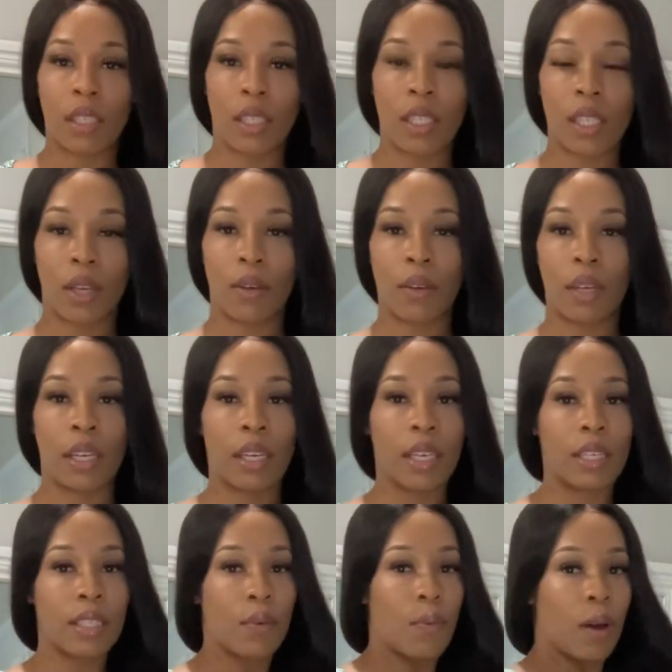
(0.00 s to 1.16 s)
So it
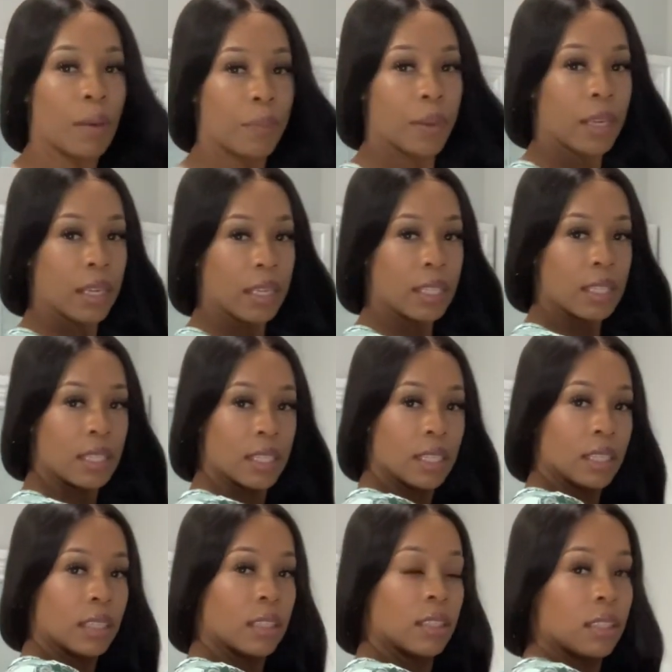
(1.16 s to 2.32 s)
is a one piece.
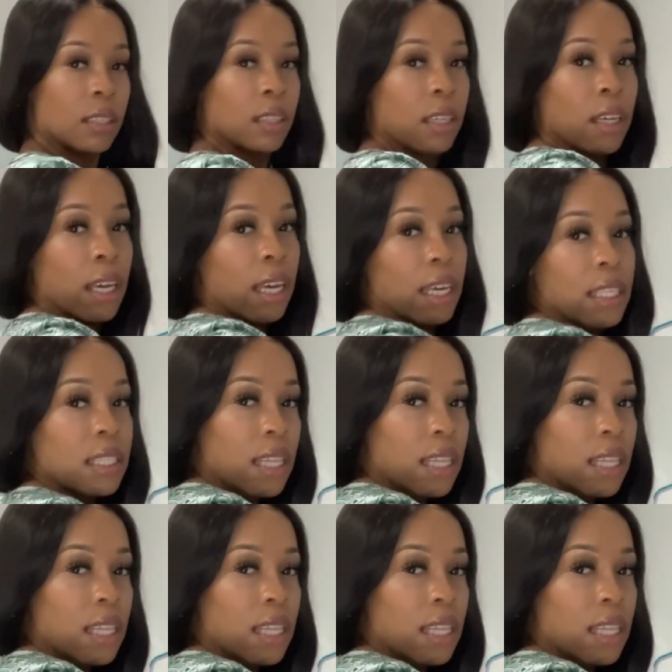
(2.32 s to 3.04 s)
It's